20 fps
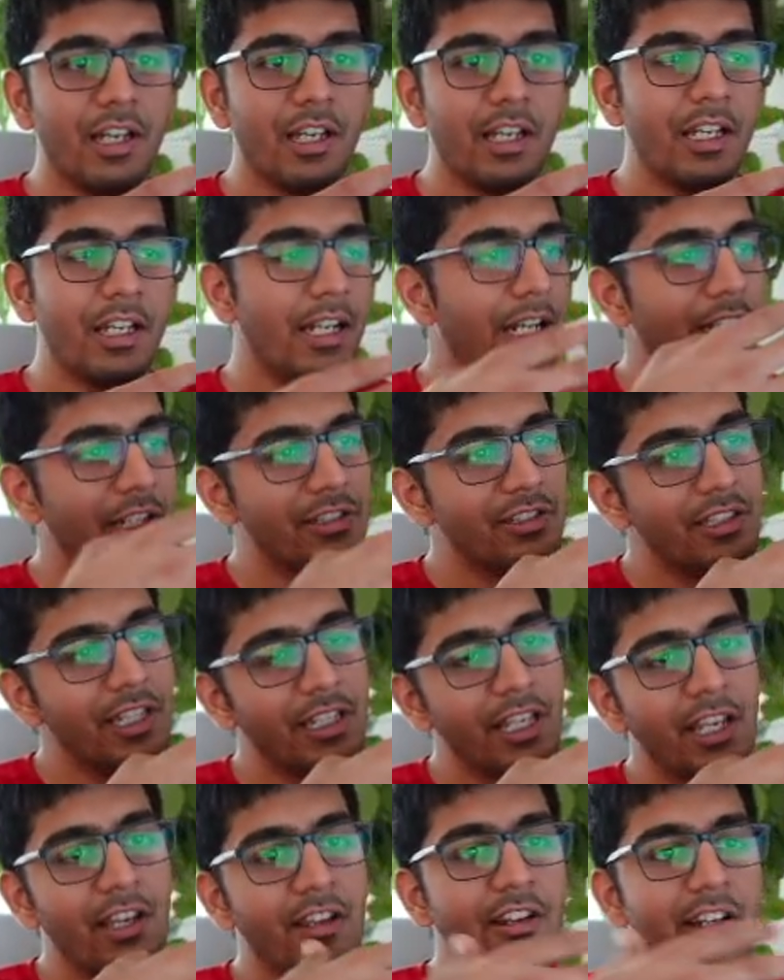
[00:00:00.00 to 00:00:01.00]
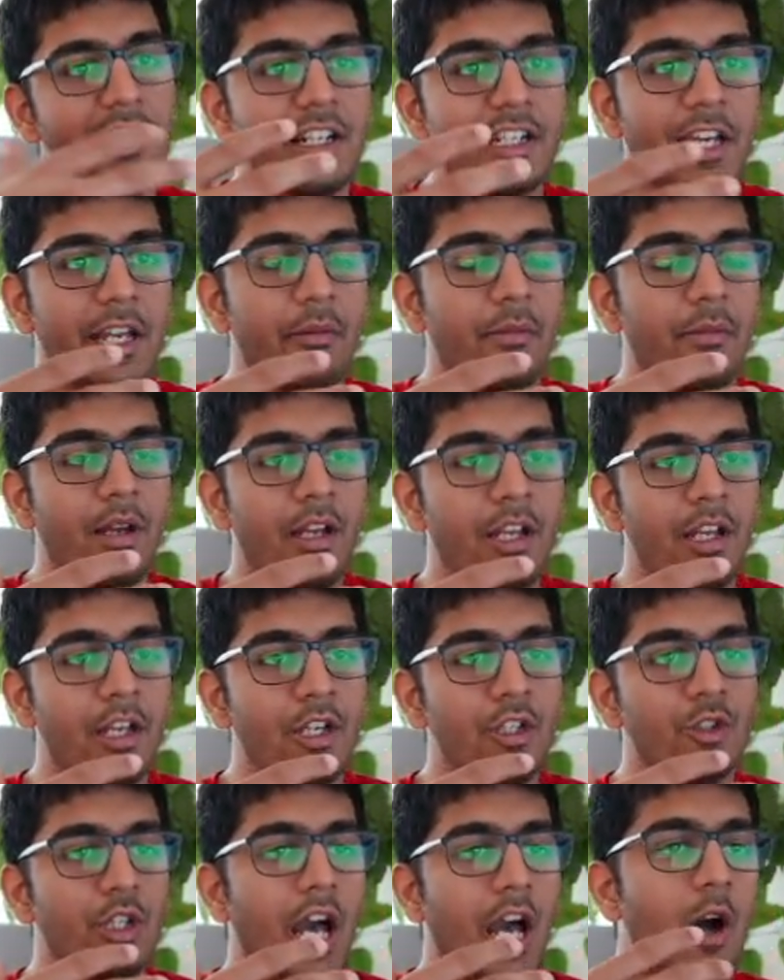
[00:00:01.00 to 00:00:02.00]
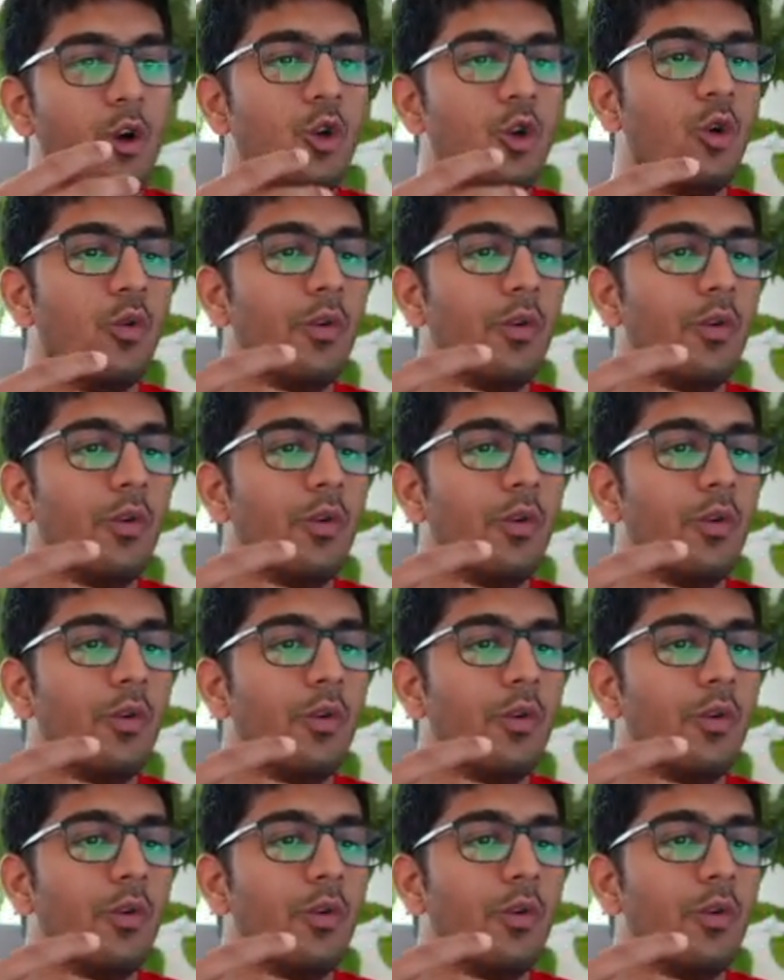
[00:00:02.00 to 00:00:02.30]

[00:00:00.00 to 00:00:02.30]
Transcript: it is taking real time. So how do we